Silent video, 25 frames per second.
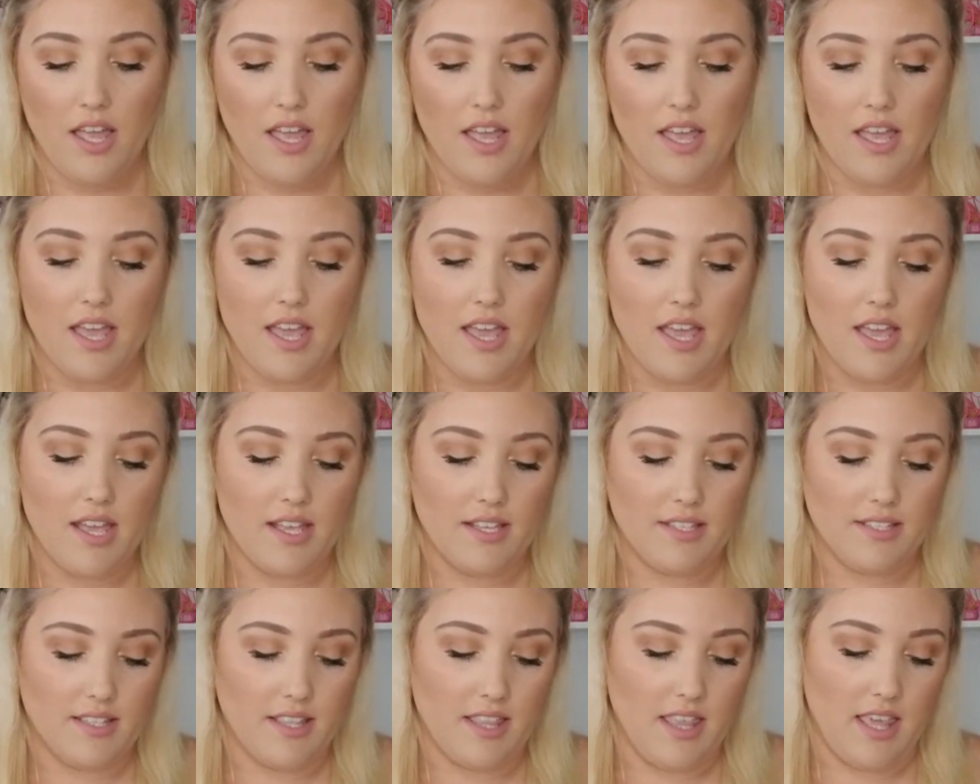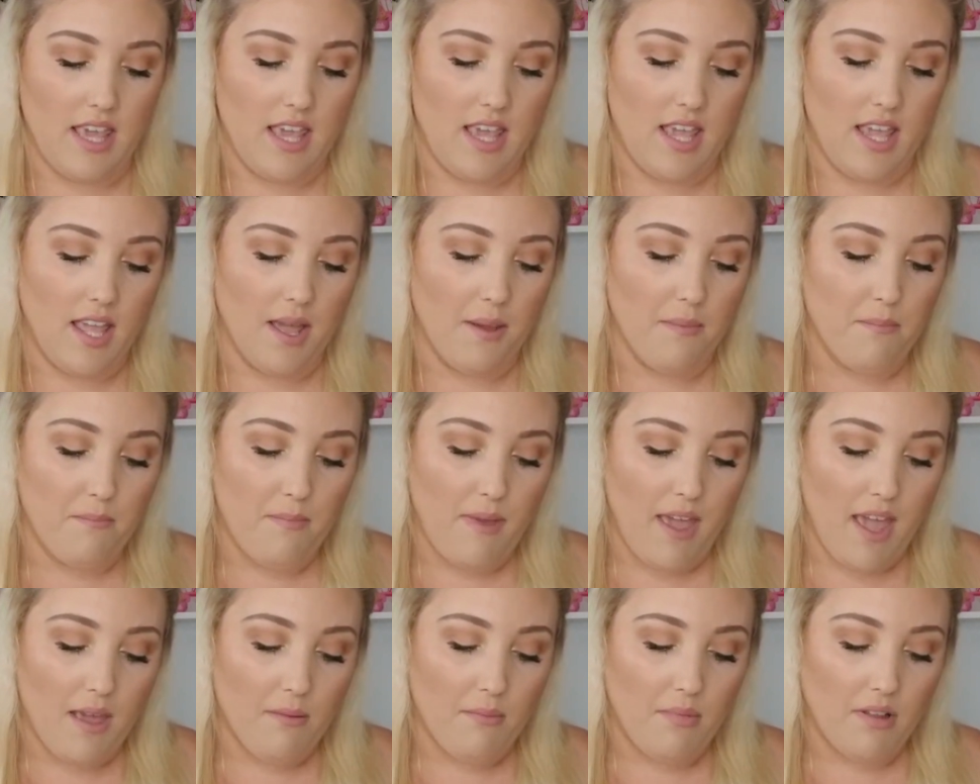is the
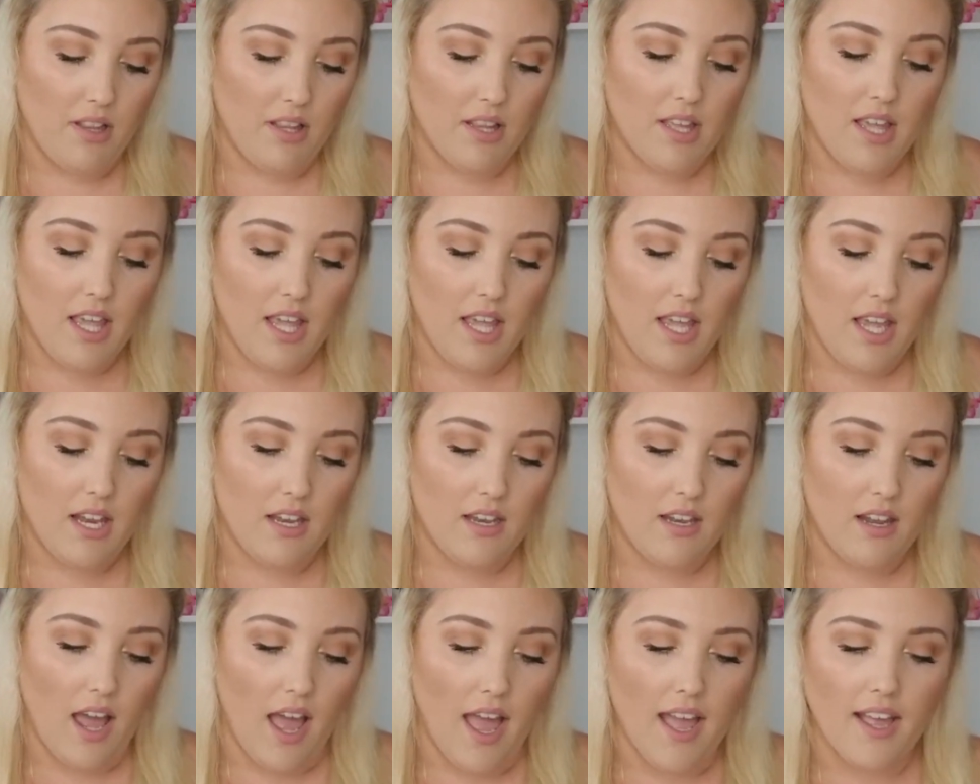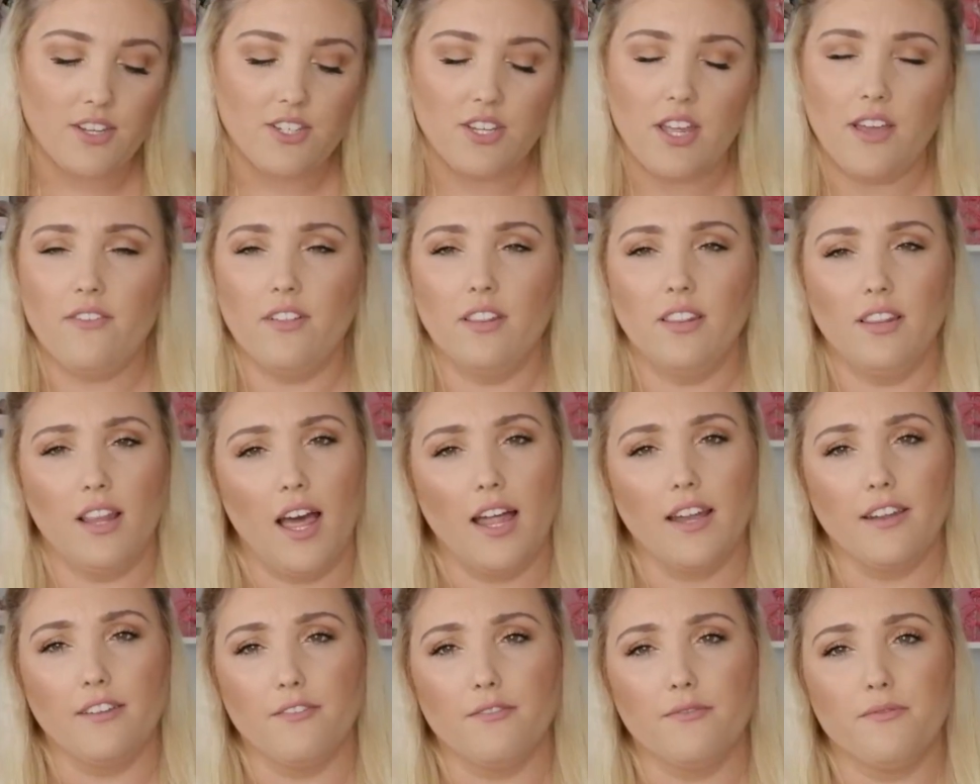Maybelline. I actually have a
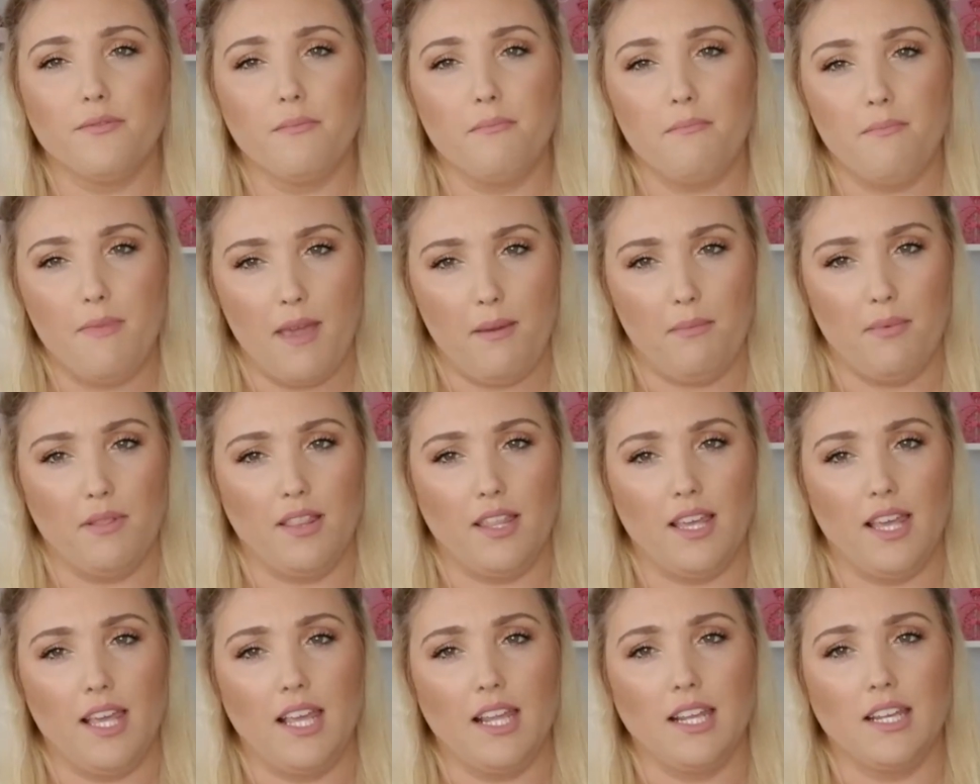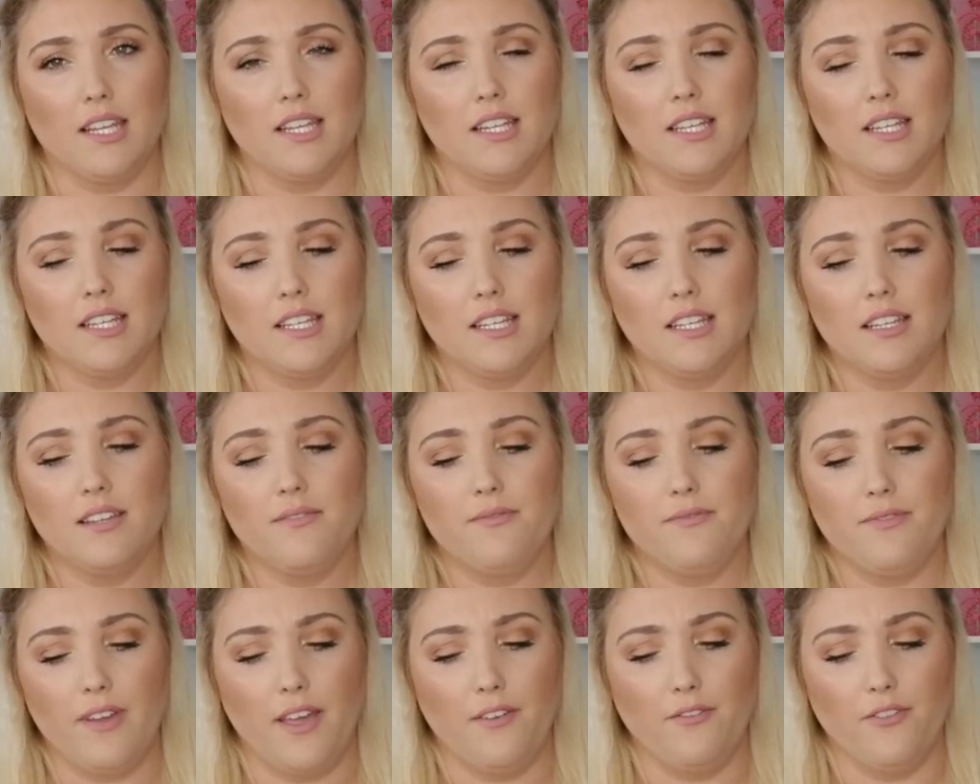lot of Maybelline
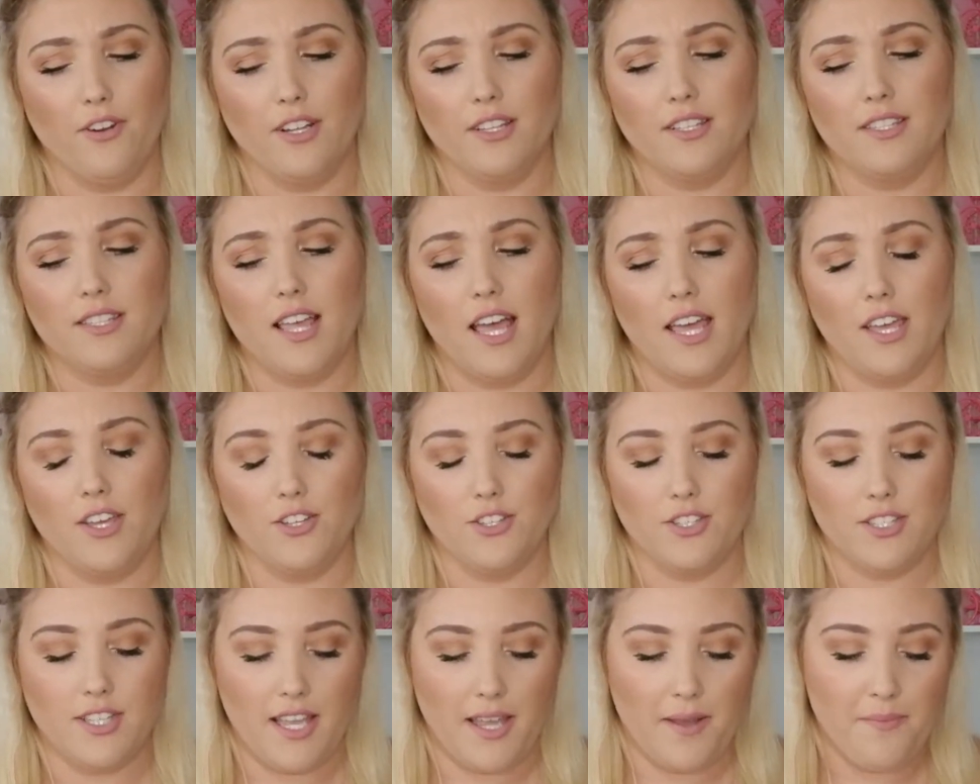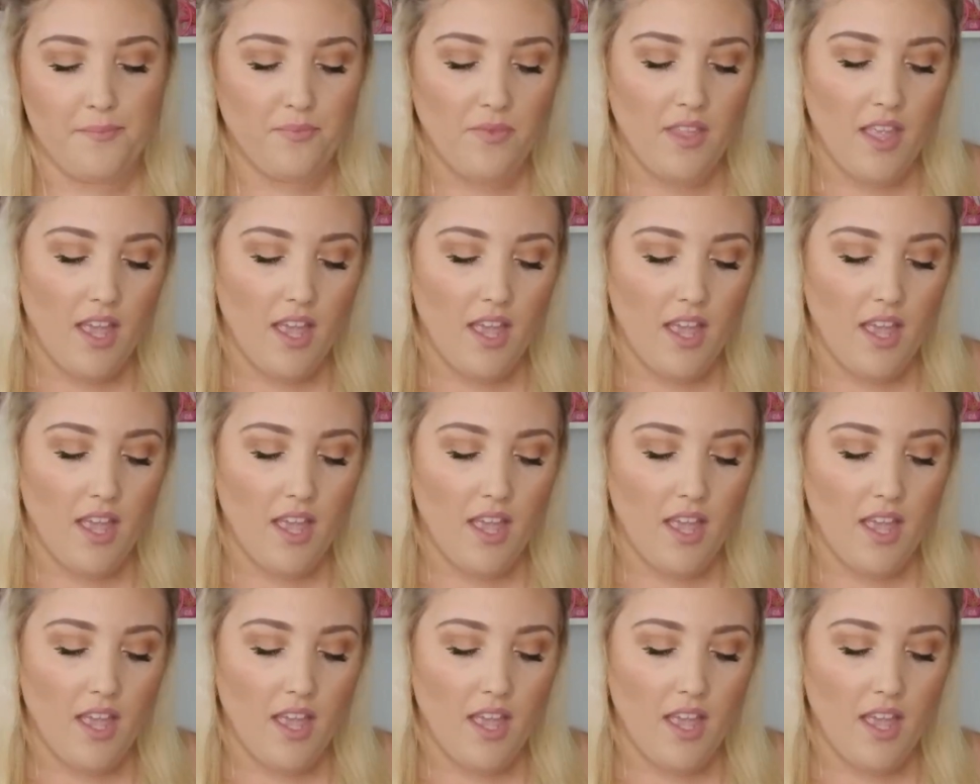favorites that you'll see.